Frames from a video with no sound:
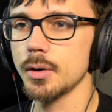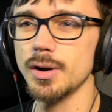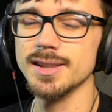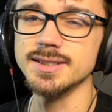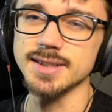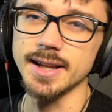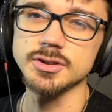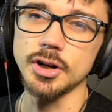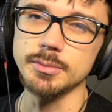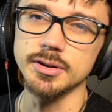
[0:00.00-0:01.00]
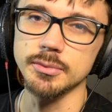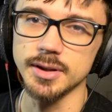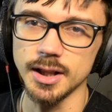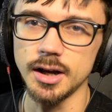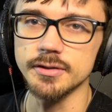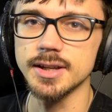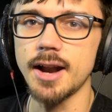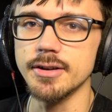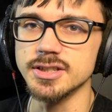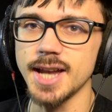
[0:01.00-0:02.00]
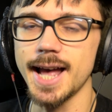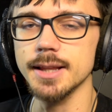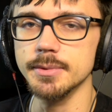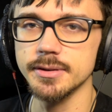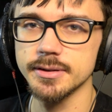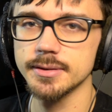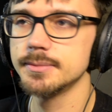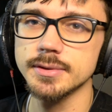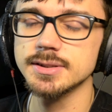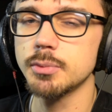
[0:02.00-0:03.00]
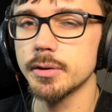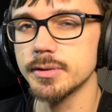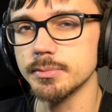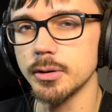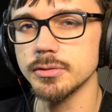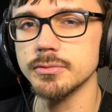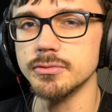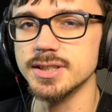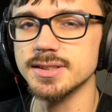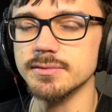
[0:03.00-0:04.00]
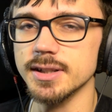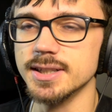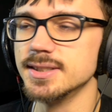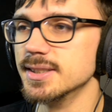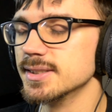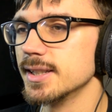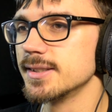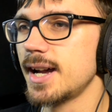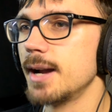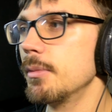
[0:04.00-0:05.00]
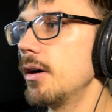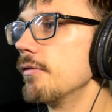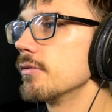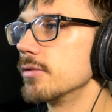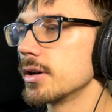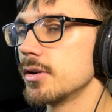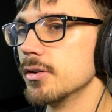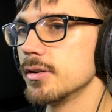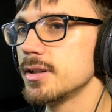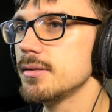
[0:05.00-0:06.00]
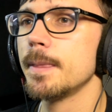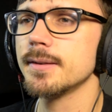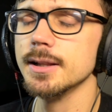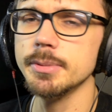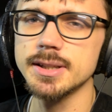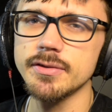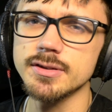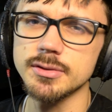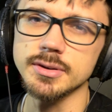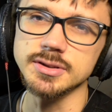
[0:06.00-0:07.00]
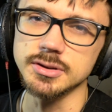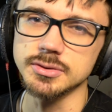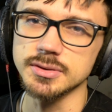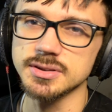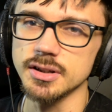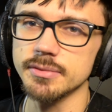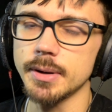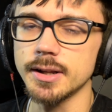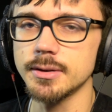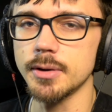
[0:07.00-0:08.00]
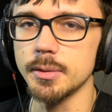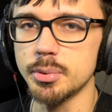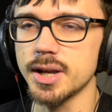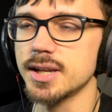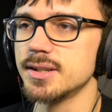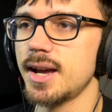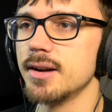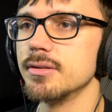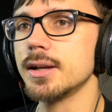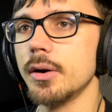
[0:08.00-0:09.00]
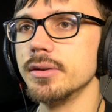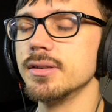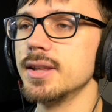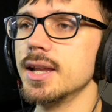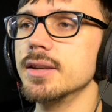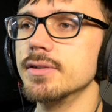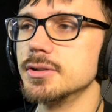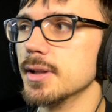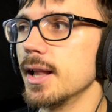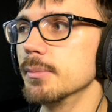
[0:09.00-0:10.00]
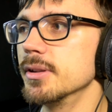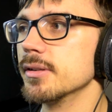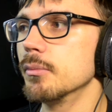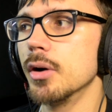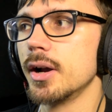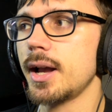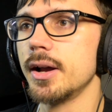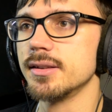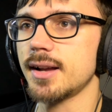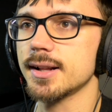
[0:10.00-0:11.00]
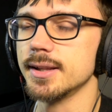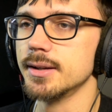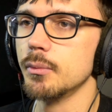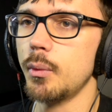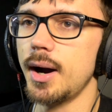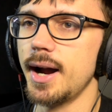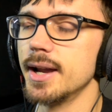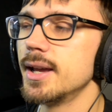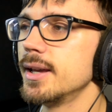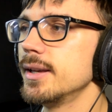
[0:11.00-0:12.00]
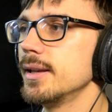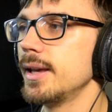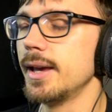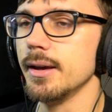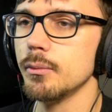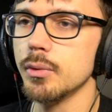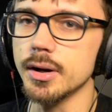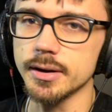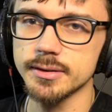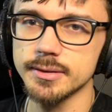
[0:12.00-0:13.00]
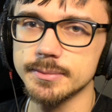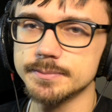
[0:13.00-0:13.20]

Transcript: or at least electronic music with a lot of garage elements. This is one of his most recent releases at the time of recording. It's a little bit different to his usual stuff, but I did want to break it down, go into the individual elements and work out exactly why it works.